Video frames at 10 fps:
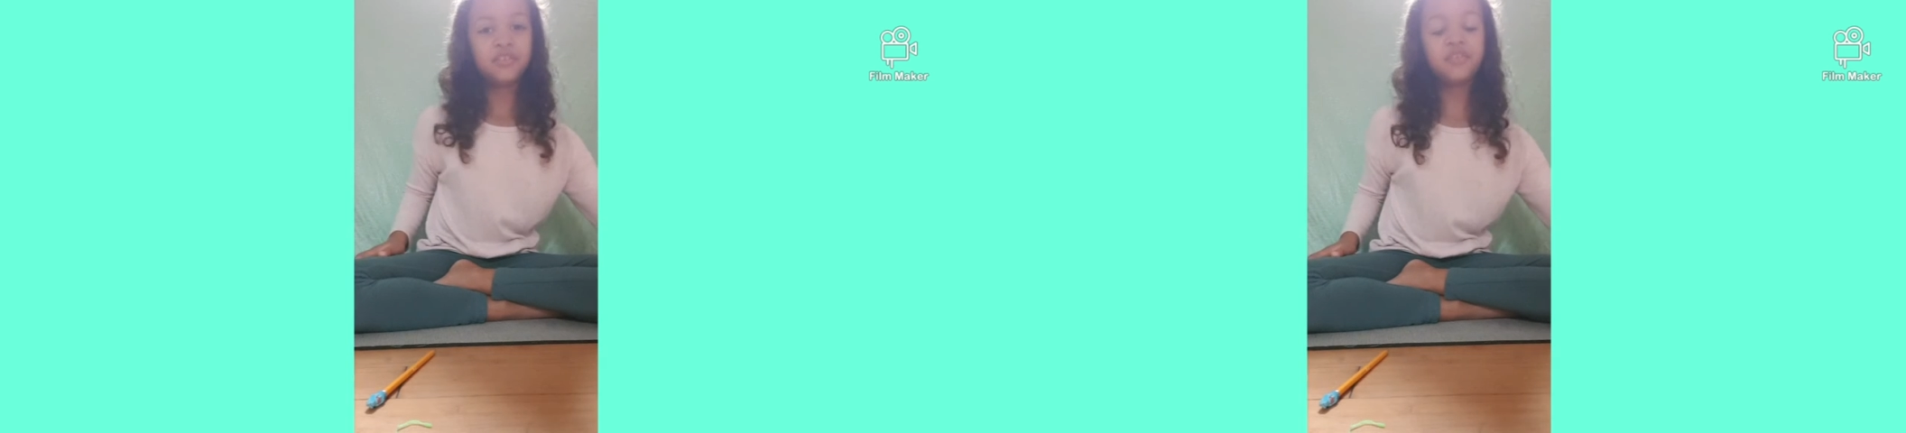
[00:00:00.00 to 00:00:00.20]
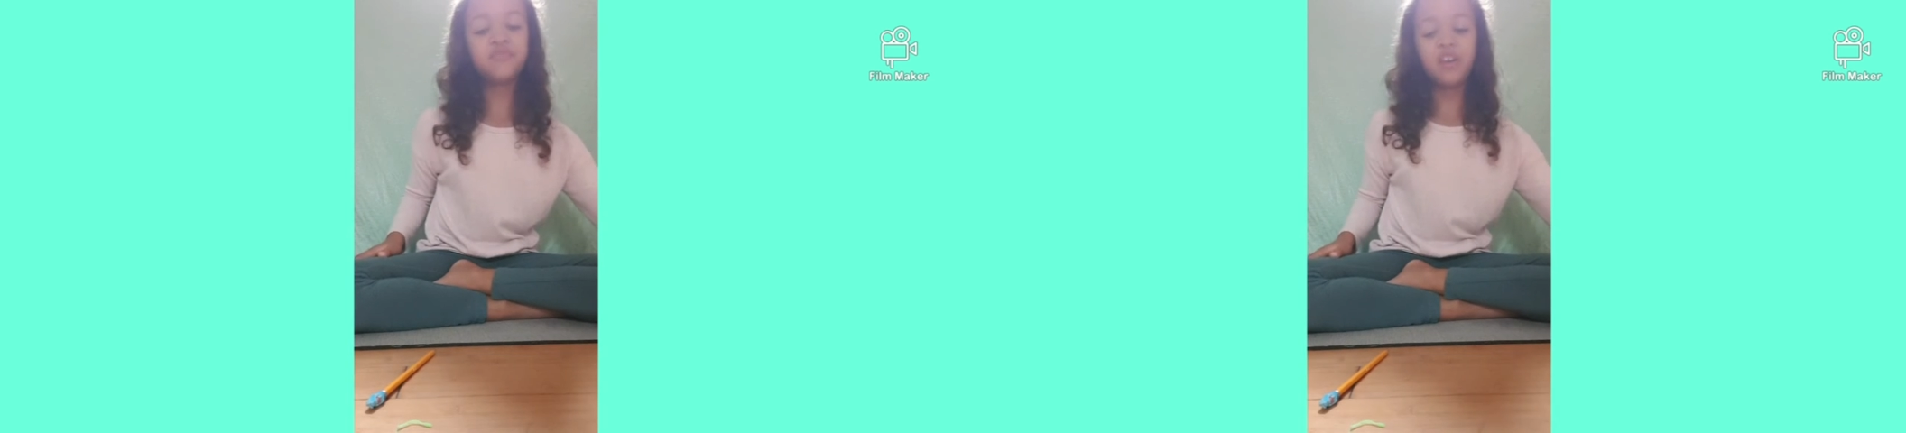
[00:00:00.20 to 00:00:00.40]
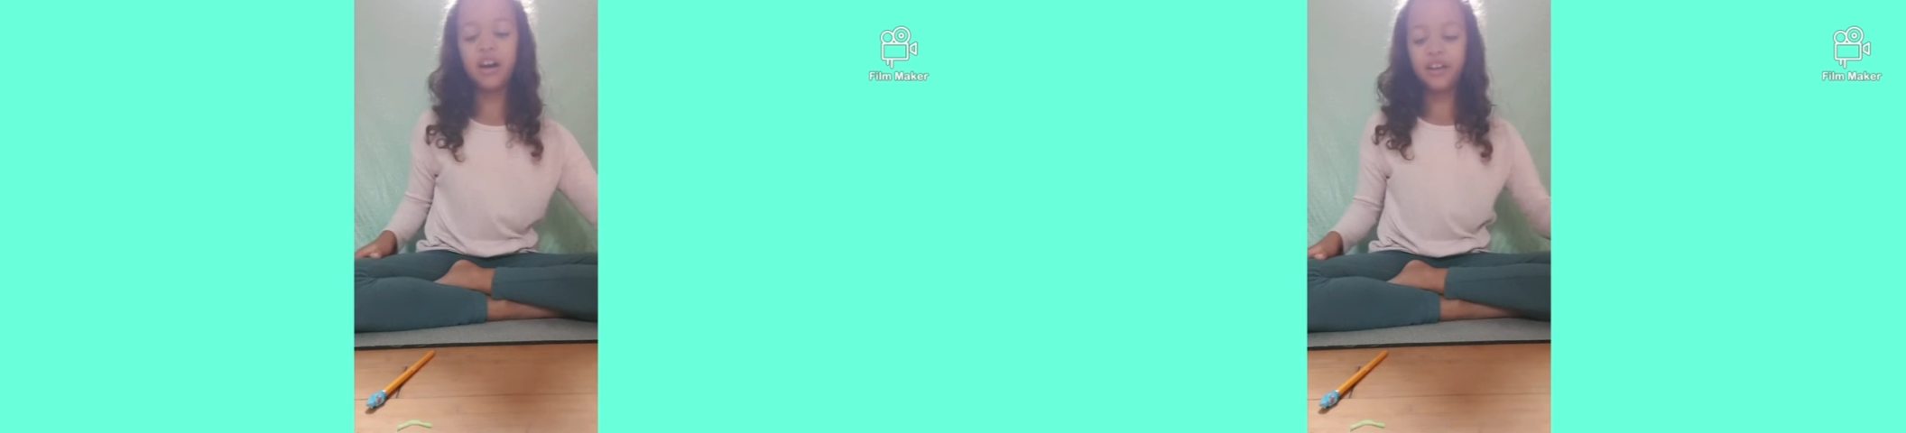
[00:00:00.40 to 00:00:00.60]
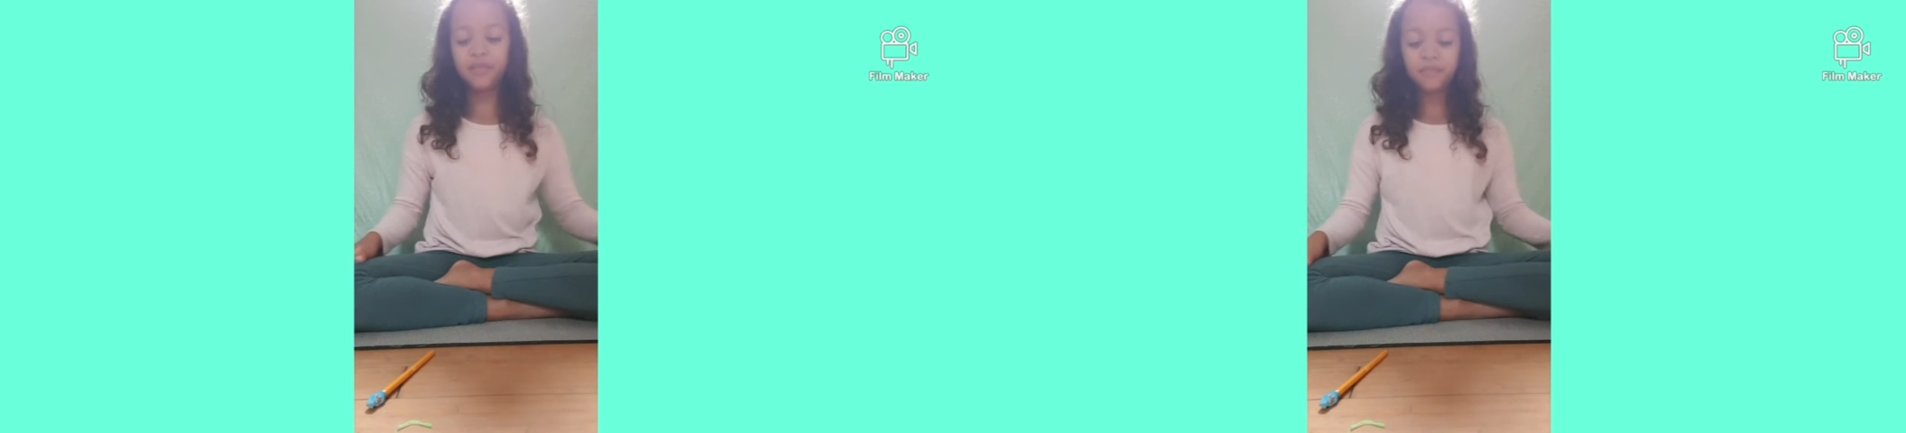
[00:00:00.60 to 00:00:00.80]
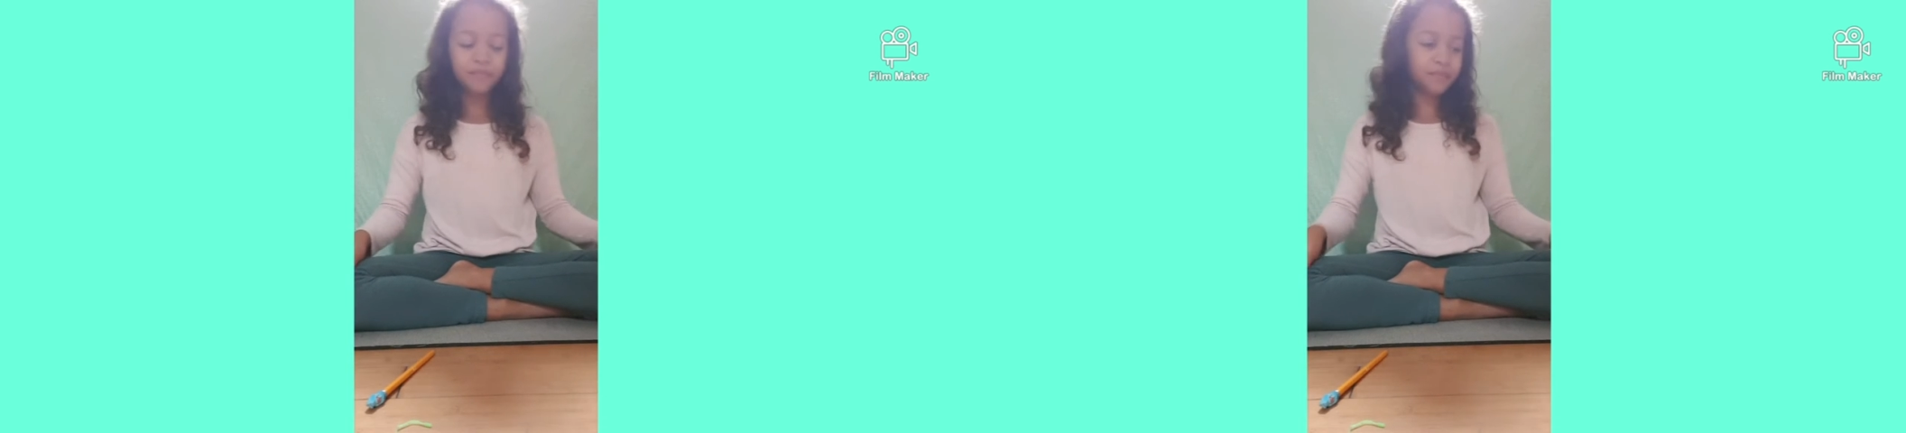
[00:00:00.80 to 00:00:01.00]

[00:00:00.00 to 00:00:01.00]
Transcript: to dry.